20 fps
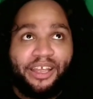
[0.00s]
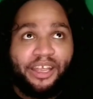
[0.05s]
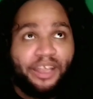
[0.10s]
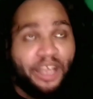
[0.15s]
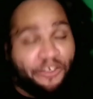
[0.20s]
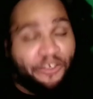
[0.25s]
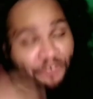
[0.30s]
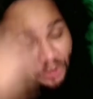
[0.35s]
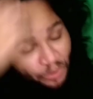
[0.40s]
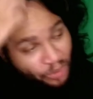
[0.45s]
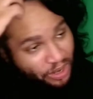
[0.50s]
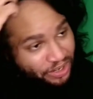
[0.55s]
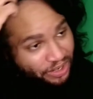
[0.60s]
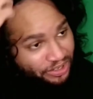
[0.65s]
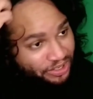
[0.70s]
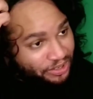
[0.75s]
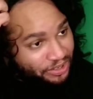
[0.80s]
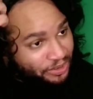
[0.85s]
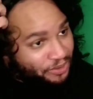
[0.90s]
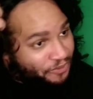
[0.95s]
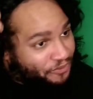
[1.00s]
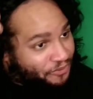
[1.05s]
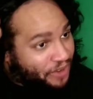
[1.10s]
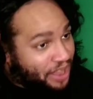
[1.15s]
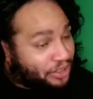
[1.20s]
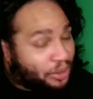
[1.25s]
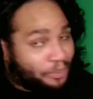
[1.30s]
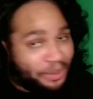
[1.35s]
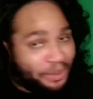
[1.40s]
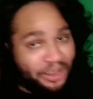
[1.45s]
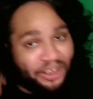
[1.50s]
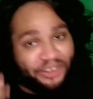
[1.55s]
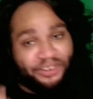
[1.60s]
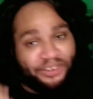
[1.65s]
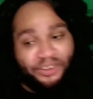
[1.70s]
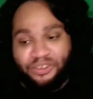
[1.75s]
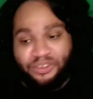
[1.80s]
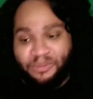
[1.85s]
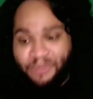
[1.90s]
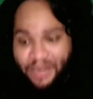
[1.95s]
if you want to follow me on
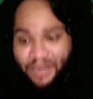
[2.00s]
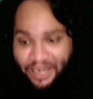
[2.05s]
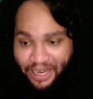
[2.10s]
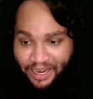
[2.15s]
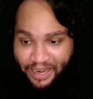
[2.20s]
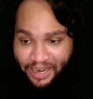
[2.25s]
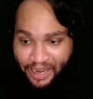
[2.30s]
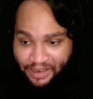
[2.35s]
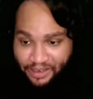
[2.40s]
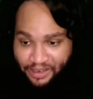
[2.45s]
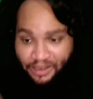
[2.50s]
social media, that's in